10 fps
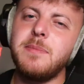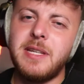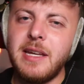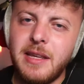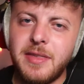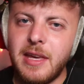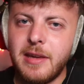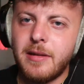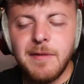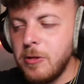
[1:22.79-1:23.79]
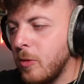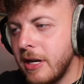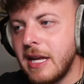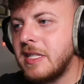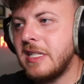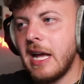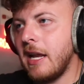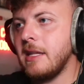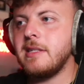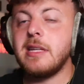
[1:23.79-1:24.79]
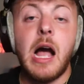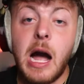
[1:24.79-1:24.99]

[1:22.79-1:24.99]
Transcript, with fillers: up to anything. Everyone has said it.